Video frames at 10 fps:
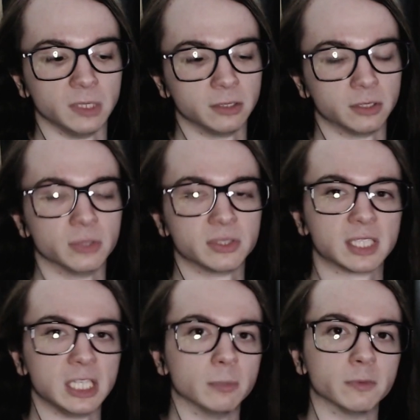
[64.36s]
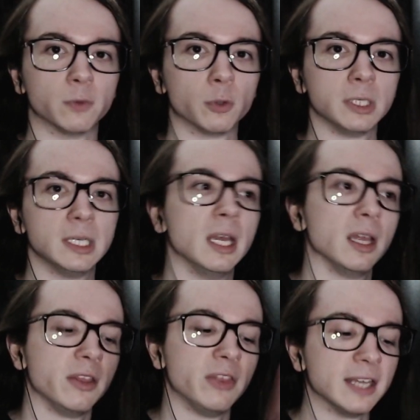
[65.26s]
and those that came before it
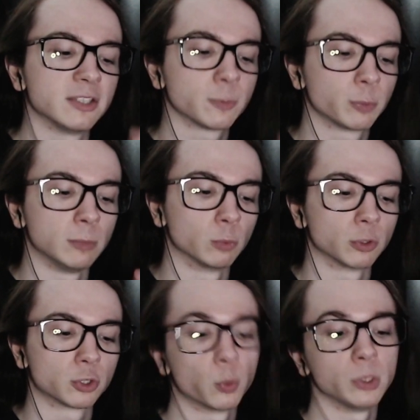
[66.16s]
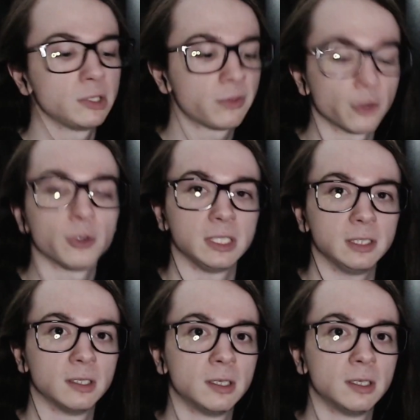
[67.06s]
than Supreme Ruler 2030.